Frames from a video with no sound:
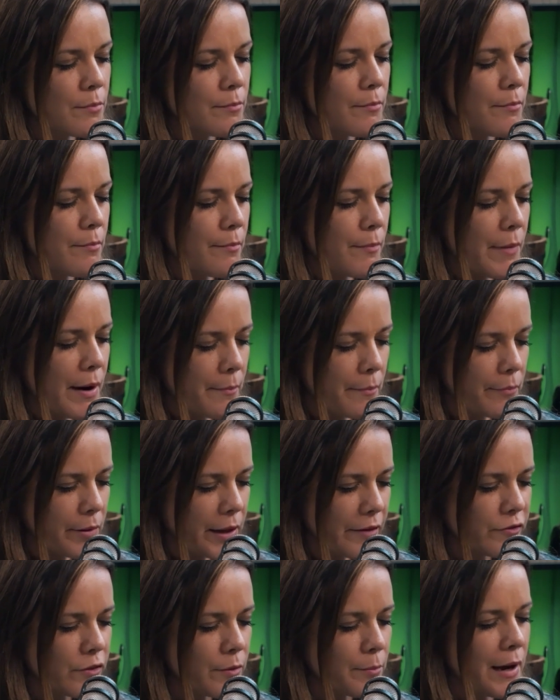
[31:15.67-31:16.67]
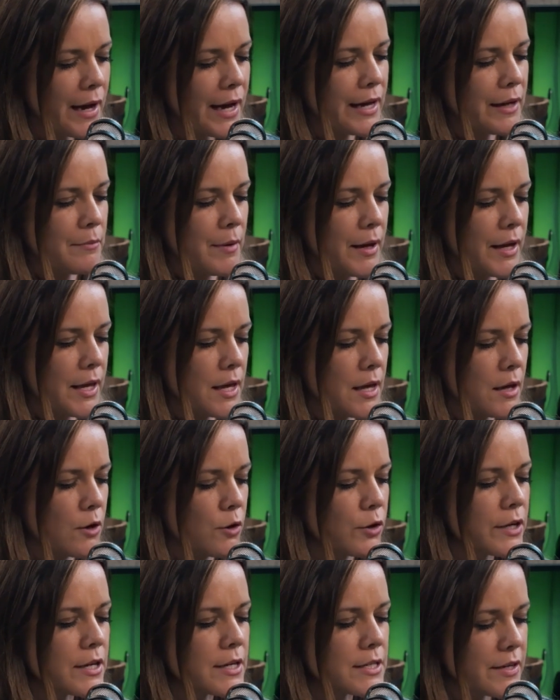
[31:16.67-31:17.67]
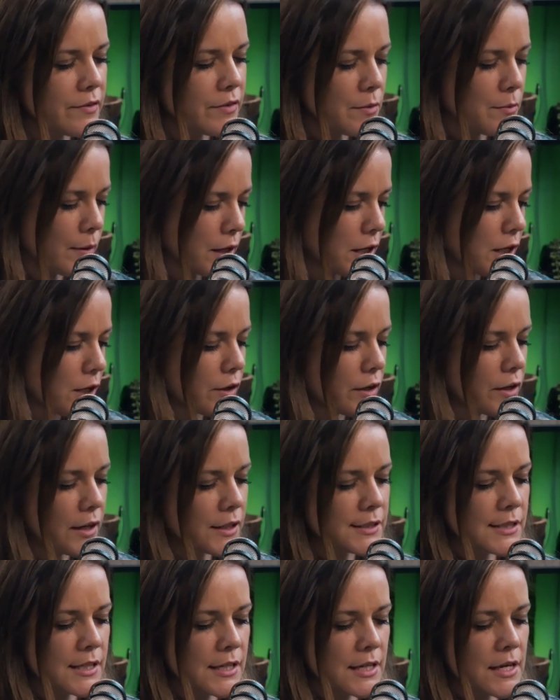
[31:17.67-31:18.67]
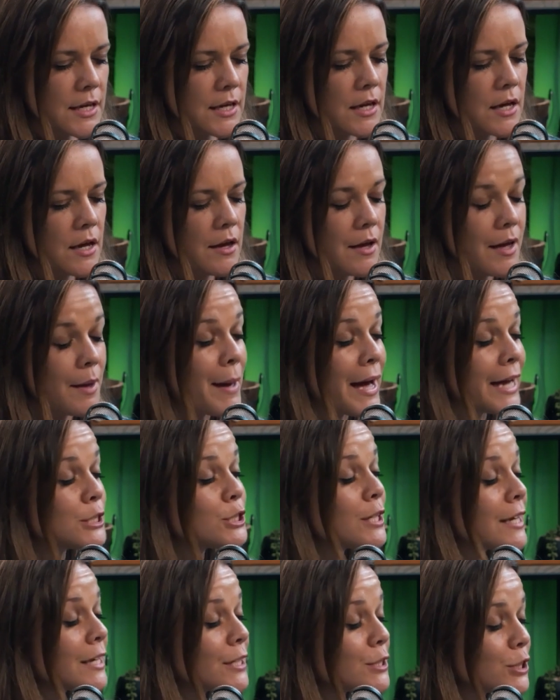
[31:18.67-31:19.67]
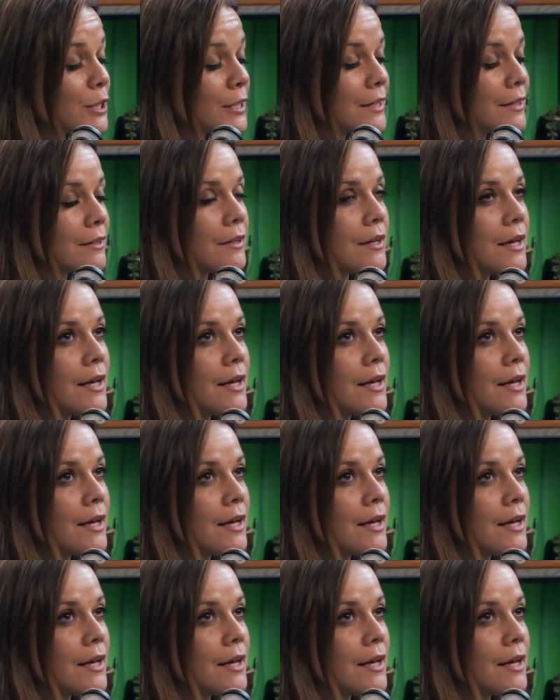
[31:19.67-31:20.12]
my playful mind, my creativity, my curiosity, imagination.